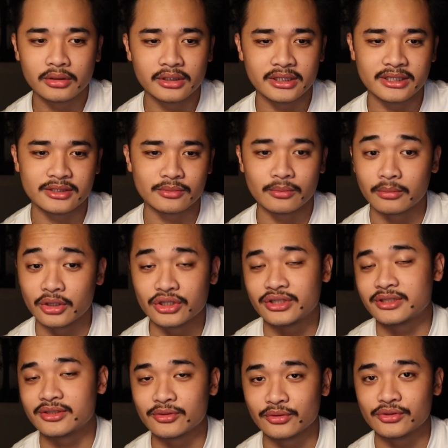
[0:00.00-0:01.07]
these
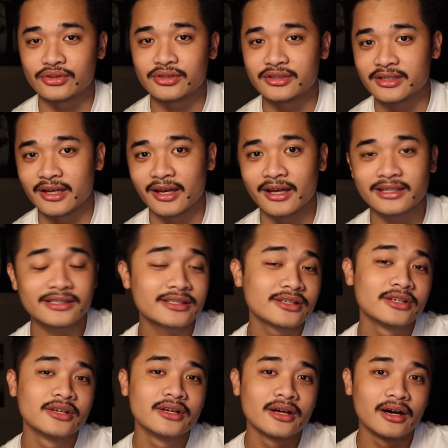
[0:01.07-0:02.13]
merchant solutions, I guess,
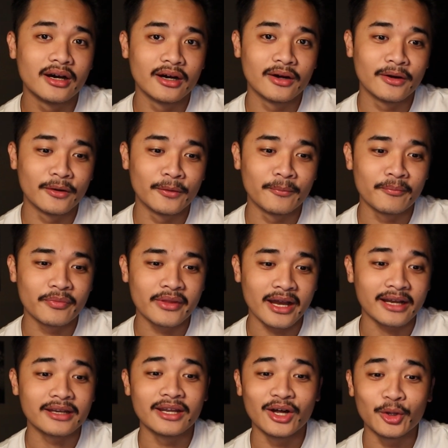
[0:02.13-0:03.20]

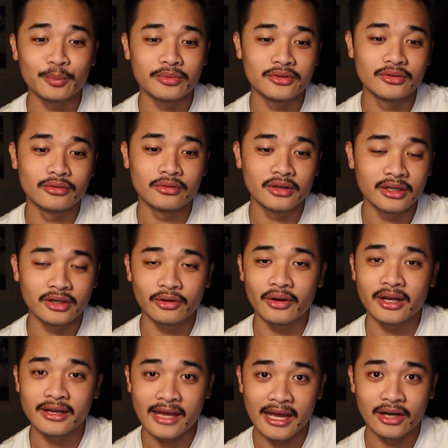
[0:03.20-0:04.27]
that can help you
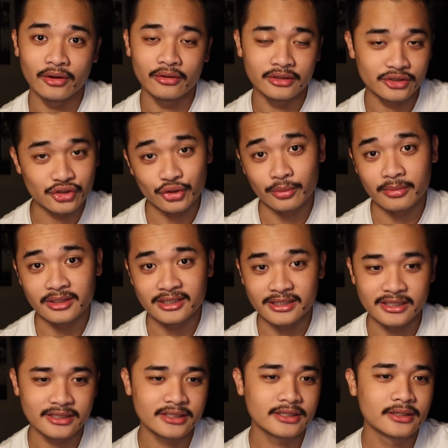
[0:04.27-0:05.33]
integrate Nano into your
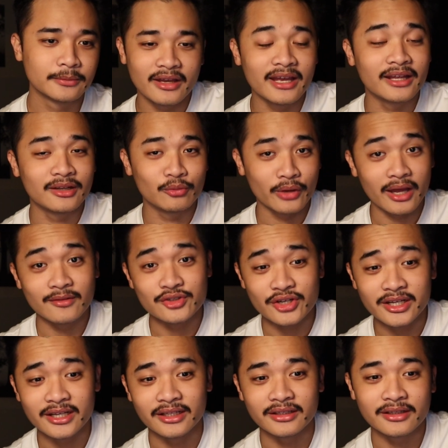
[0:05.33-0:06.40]
business. And we have
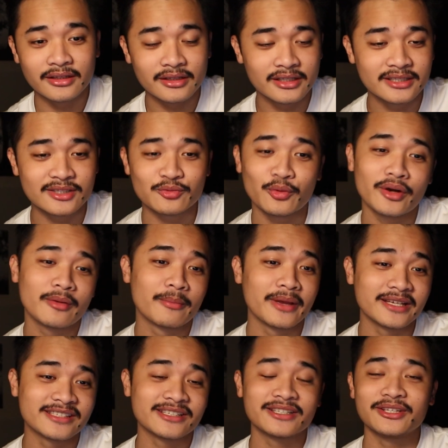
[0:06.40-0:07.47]
trading. This is where
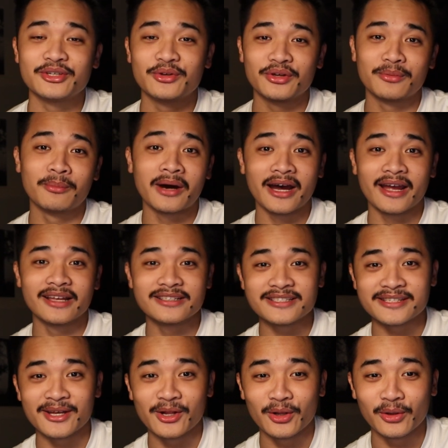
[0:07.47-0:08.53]
basically you can buy and
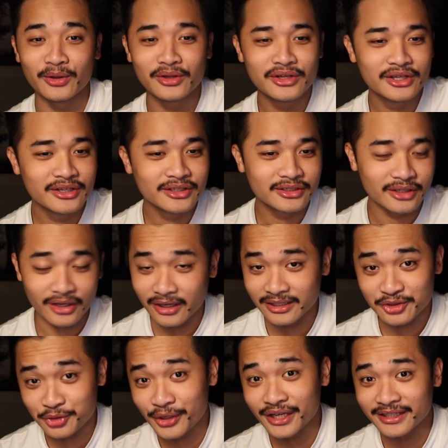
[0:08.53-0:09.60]
sell
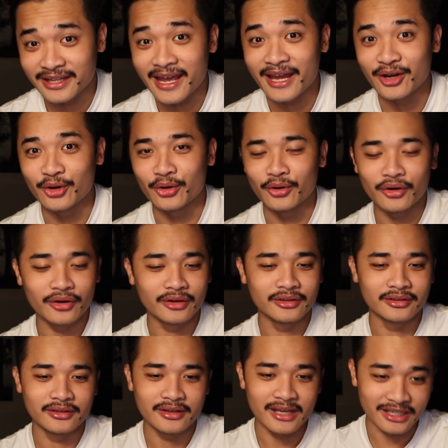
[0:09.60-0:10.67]
and trade Nano
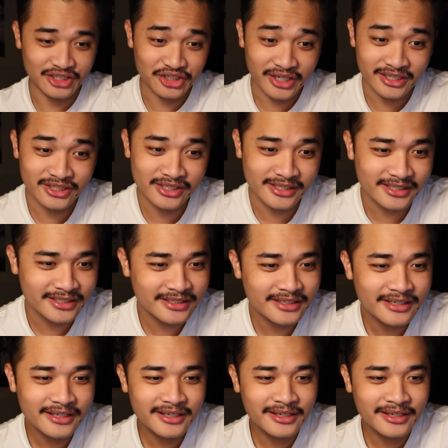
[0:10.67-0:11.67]
on exchanges.